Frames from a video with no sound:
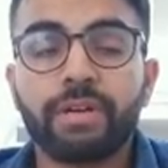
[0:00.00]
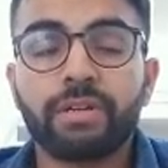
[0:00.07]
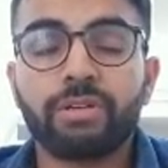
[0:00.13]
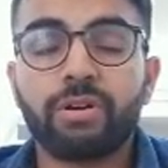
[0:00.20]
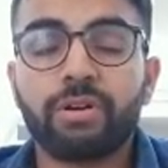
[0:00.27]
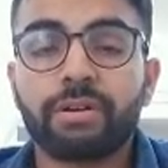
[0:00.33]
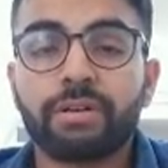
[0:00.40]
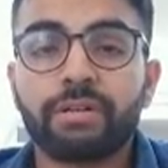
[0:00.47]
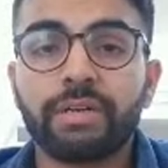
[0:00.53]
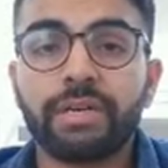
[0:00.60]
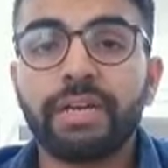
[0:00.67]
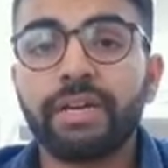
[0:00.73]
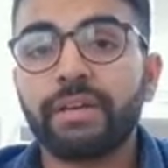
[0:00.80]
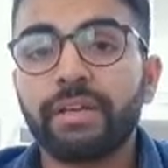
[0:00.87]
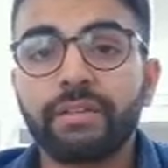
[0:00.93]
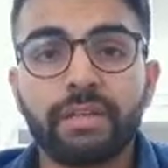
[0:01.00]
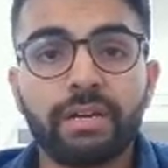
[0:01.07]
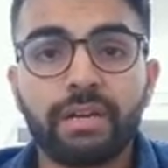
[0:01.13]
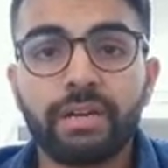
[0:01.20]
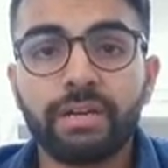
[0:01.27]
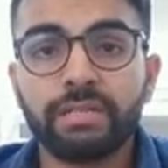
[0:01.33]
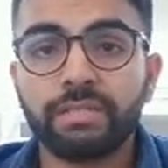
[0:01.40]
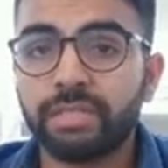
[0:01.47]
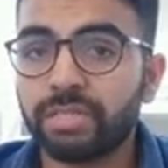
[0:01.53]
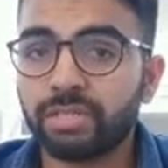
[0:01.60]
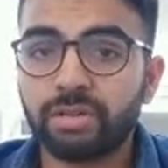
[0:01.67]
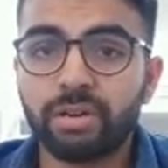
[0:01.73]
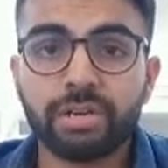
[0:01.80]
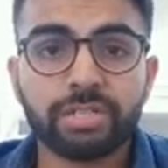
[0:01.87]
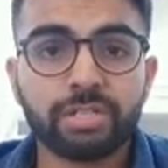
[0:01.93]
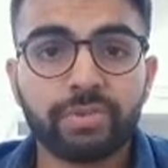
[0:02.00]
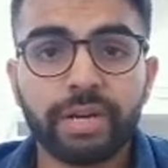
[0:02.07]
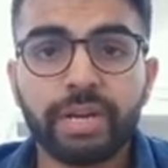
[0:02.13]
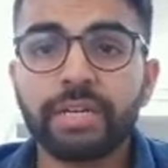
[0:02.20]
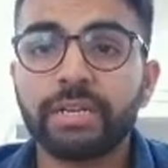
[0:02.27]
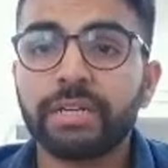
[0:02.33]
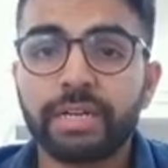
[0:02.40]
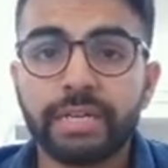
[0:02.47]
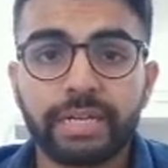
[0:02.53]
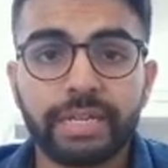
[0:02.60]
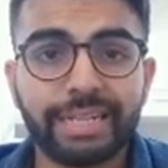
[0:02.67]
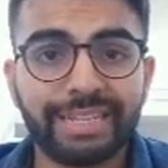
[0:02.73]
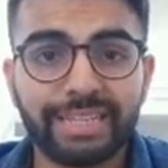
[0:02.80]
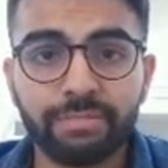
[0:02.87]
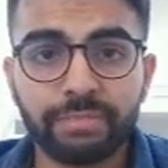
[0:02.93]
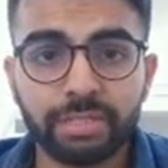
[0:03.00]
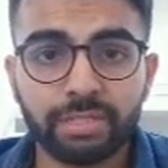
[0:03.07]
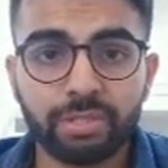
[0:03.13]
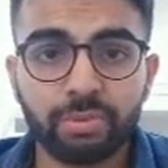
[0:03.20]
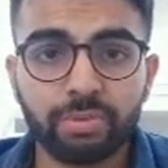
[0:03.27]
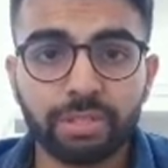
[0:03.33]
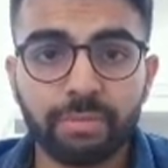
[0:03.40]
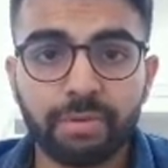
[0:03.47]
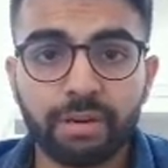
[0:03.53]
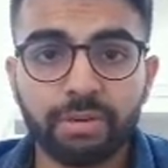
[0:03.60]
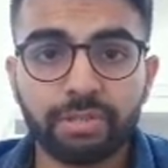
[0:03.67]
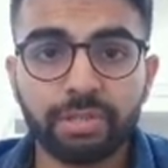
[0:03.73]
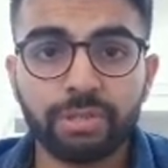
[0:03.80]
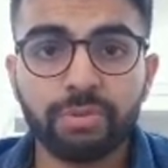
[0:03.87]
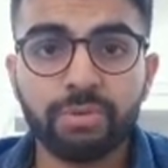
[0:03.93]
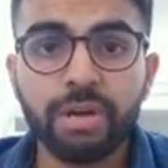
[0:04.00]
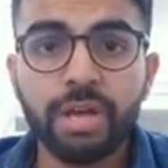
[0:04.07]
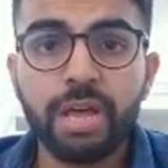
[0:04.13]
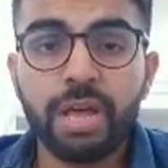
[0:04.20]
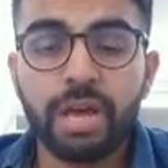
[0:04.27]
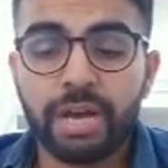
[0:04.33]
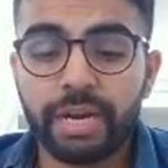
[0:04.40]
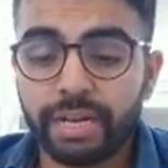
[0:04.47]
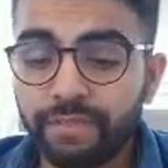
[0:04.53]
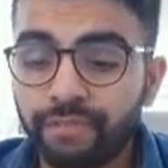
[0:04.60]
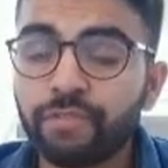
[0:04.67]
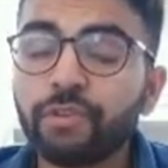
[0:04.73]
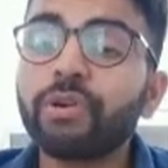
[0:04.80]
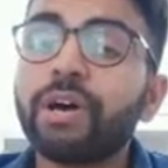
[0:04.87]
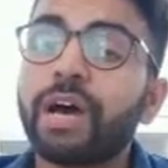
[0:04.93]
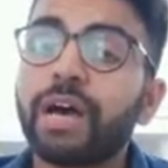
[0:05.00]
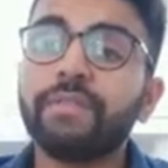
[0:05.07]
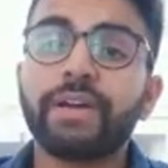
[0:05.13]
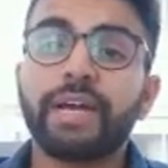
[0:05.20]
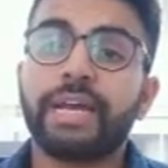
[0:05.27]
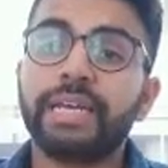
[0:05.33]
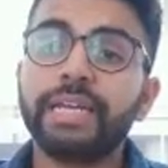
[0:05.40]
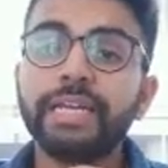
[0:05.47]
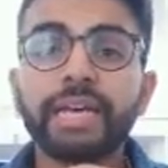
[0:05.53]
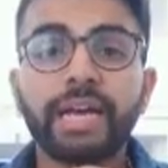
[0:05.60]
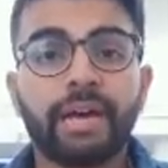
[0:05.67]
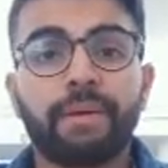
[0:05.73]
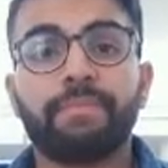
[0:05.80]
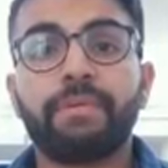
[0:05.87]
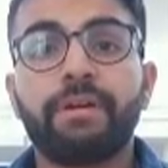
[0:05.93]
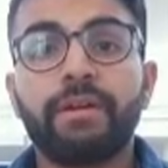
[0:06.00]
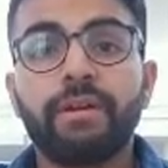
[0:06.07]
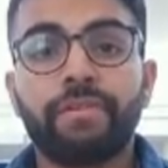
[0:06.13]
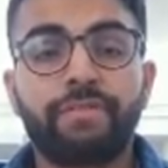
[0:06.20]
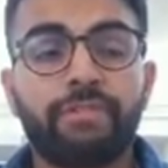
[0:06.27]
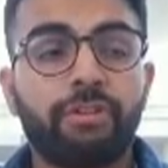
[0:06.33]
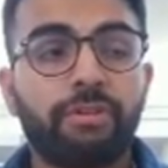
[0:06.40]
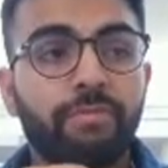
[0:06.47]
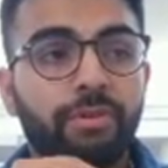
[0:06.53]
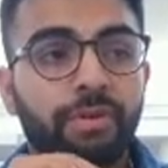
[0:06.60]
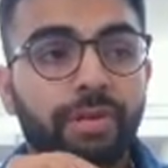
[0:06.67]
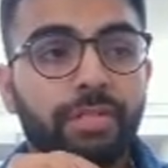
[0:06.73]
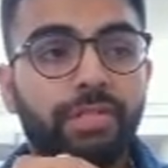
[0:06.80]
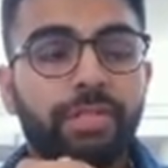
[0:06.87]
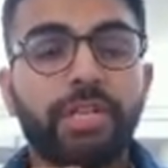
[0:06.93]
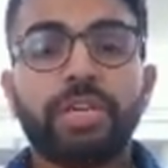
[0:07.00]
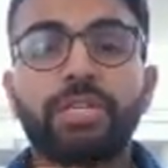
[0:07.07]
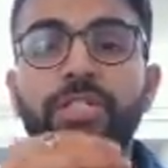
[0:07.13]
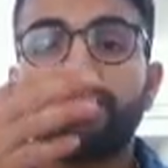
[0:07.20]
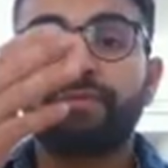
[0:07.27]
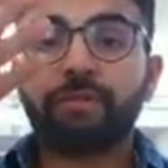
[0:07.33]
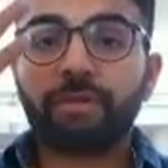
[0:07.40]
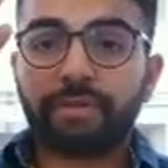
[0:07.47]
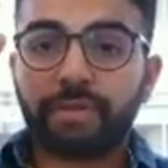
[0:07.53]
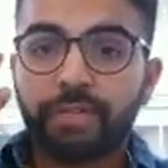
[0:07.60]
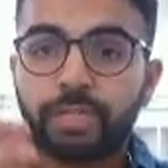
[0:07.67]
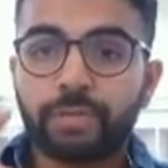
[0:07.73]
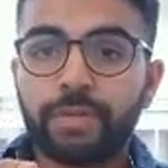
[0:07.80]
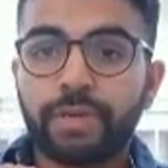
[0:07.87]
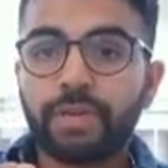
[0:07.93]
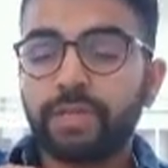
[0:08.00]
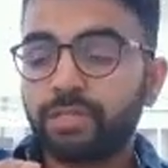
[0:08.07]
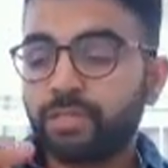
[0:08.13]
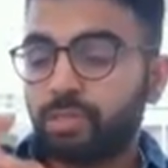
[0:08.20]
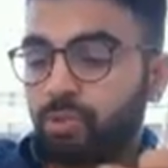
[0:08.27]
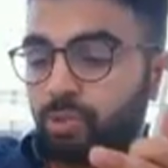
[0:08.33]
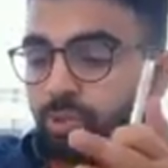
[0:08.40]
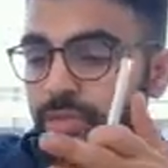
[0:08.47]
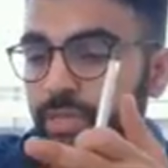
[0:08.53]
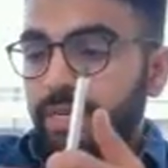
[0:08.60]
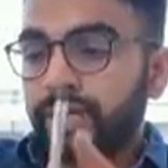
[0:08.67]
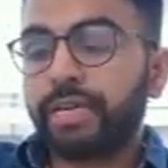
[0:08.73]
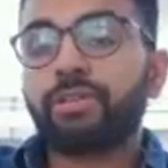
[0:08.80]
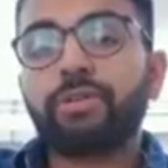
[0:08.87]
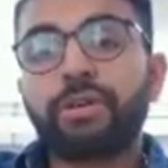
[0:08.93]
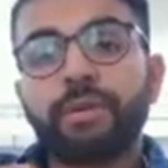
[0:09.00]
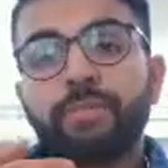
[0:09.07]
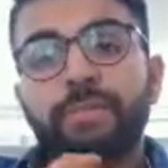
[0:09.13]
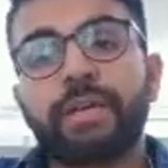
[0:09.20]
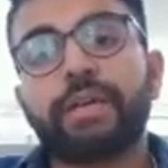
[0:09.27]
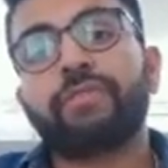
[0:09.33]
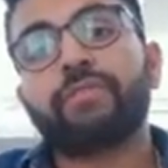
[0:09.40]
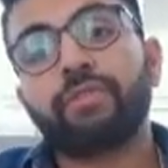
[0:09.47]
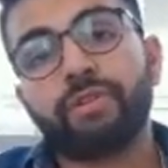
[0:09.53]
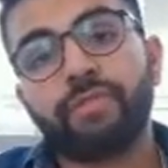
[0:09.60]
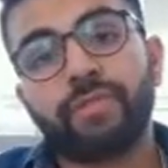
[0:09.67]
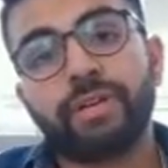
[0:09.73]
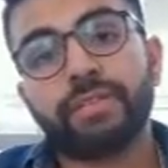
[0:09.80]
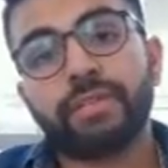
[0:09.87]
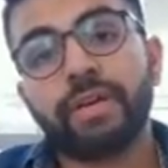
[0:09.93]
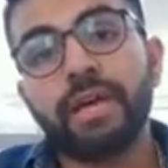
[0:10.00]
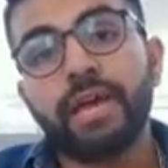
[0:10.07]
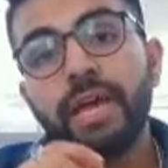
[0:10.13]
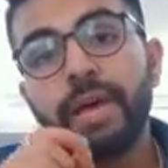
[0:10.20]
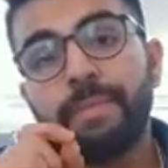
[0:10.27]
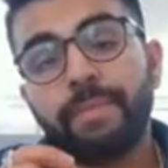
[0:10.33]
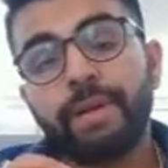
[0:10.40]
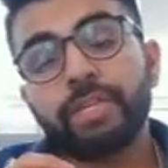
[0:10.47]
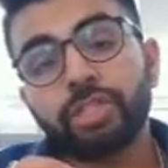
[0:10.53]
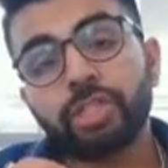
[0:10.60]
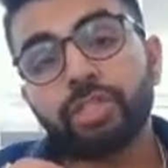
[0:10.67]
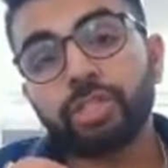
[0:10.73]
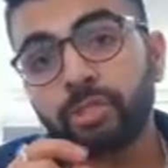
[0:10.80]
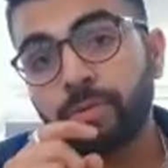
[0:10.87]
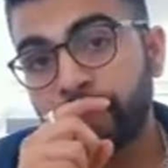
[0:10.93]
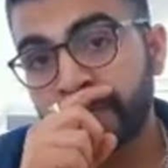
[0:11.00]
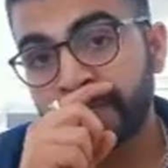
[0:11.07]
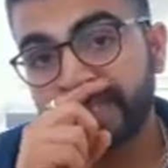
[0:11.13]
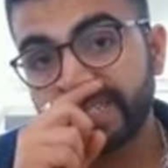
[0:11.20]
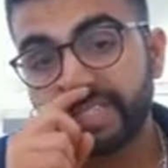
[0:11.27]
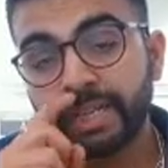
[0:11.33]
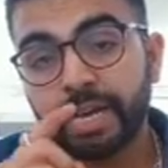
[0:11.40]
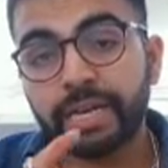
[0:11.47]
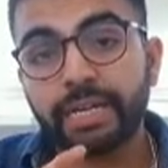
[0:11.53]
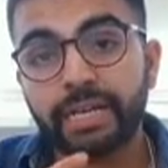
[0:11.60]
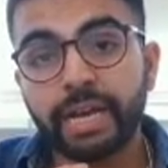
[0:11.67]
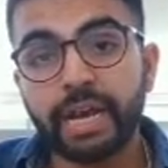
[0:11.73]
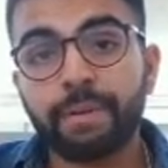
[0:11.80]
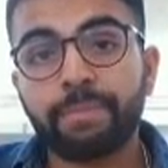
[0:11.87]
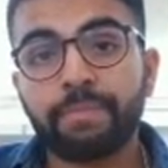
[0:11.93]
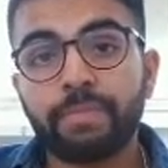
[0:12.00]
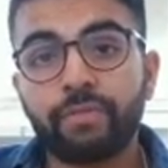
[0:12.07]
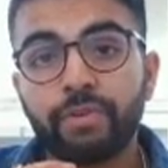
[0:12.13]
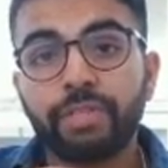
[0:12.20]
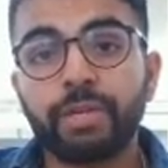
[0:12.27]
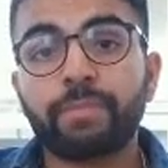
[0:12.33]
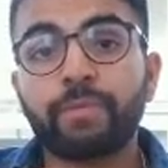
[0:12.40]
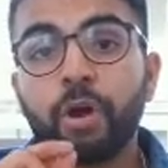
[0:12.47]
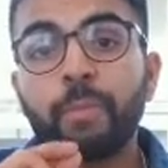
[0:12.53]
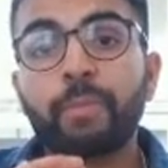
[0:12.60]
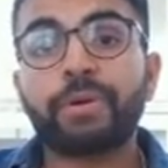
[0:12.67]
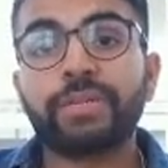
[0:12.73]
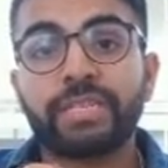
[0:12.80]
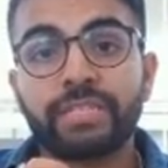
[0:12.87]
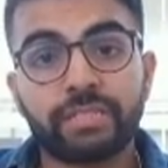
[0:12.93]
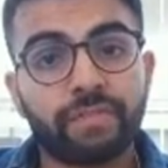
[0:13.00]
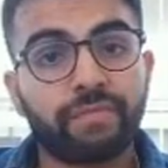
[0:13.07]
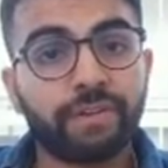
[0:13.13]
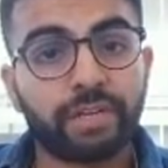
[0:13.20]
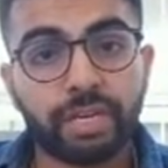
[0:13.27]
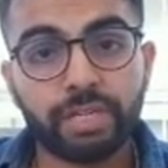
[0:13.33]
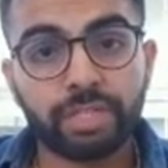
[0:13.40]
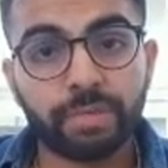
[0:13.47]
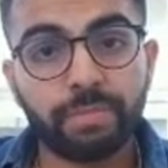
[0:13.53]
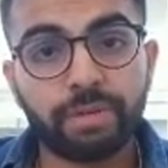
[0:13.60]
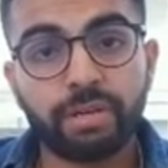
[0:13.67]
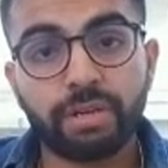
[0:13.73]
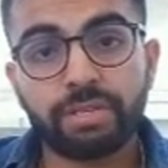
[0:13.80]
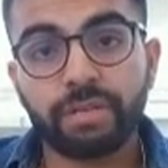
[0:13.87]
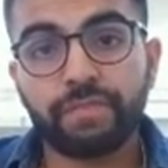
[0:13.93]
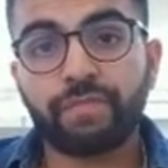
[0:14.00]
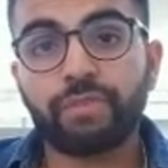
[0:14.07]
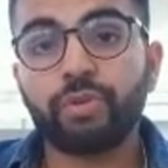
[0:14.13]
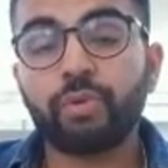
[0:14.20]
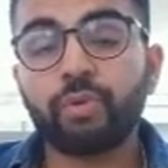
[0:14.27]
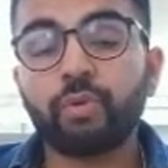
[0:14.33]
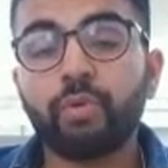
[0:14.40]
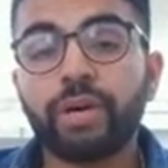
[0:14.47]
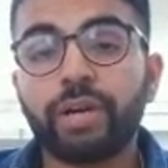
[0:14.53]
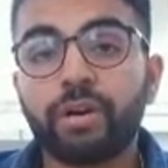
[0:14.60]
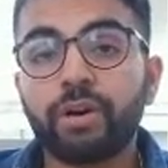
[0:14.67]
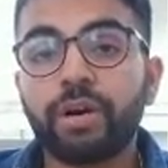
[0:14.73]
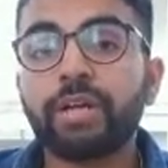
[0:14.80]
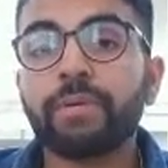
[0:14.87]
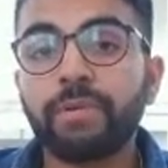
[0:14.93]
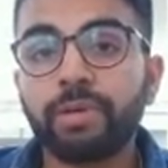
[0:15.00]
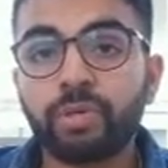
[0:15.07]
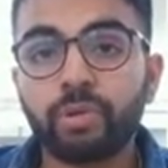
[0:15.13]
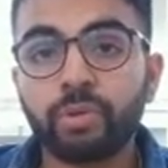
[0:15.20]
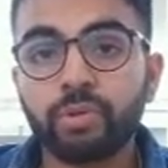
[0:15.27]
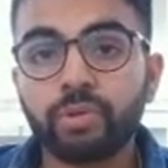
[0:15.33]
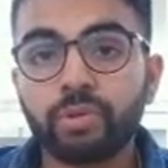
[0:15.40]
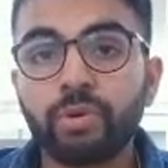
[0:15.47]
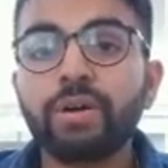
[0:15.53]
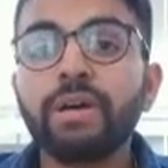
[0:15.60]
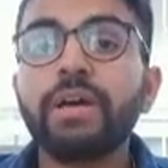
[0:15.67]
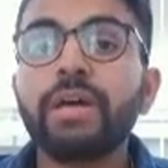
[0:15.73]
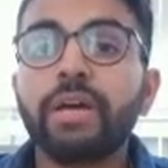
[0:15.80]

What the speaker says: talk here and there. Just talk straight. Tell them the truth about you. And if you have any gap from your education, from your experience to the date you are applying for your visa, make sure you mention that gap with the proper justification, because if you are not able to do so,